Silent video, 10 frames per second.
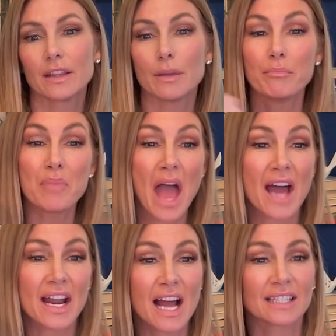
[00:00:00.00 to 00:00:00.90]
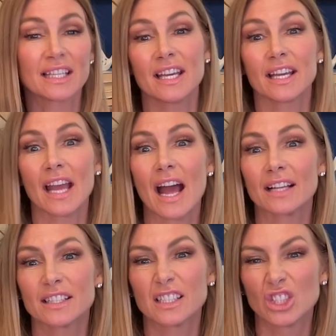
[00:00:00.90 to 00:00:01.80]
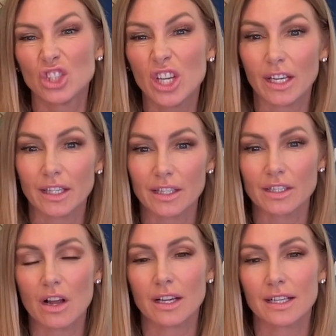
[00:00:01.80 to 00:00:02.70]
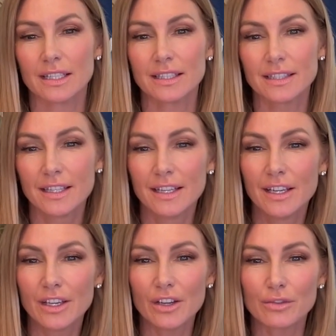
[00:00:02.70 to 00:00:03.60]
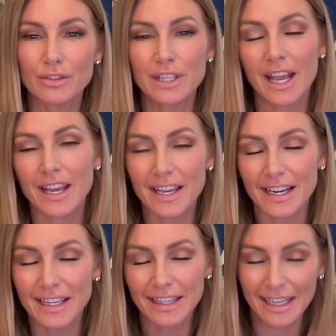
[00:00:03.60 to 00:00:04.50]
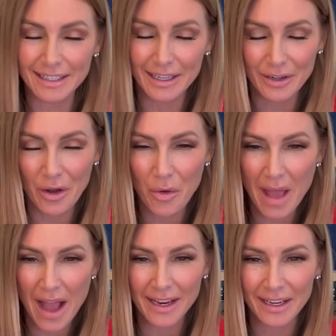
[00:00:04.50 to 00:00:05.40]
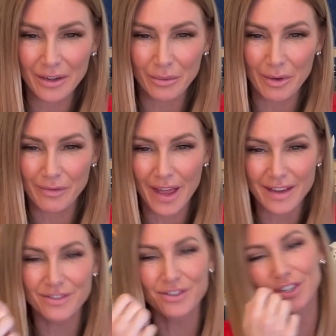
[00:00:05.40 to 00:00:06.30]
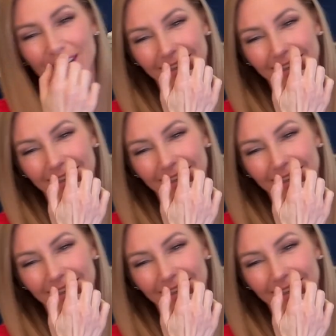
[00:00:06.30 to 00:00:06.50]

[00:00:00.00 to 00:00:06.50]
the badass, kick-ass chick that's not gonna, take anything, is gonna go back and get her revenge.